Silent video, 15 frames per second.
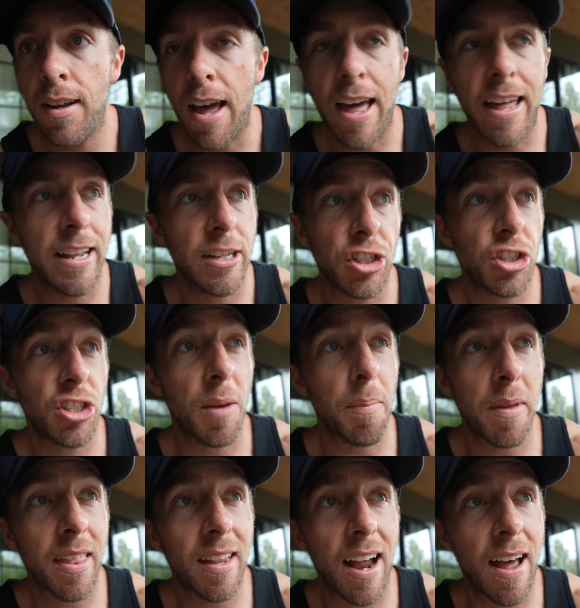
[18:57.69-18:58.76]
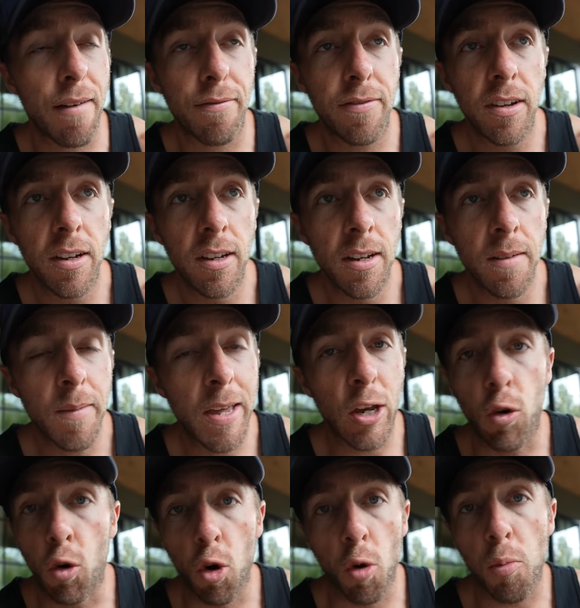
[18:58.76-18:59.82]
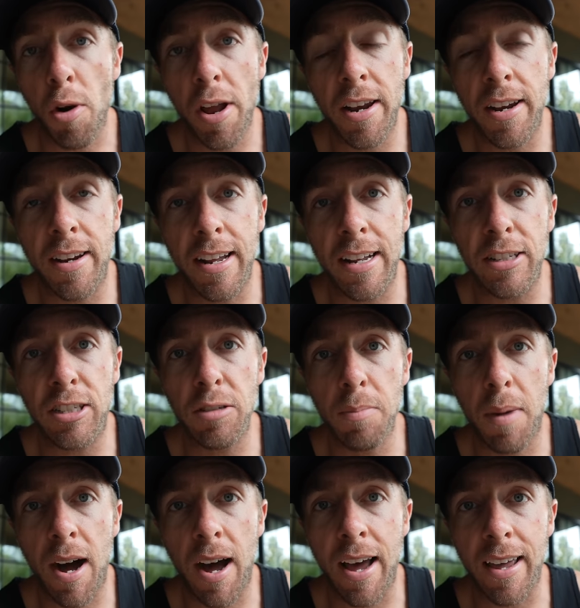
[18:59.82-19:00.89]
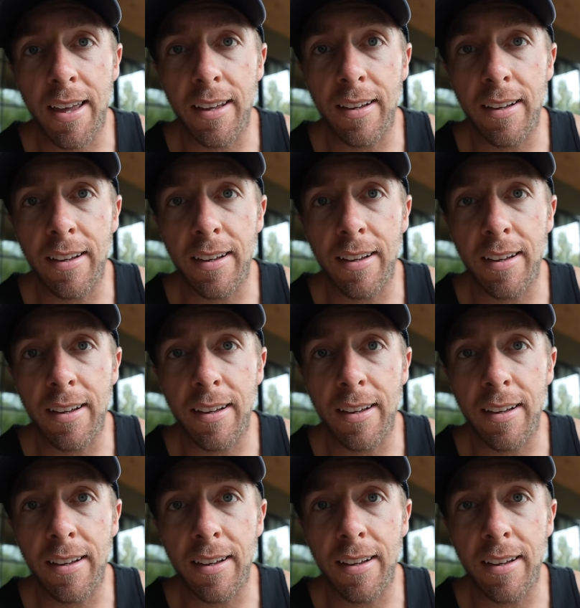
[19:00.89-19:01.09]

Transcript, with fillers: And it's just something that I've incorporated into my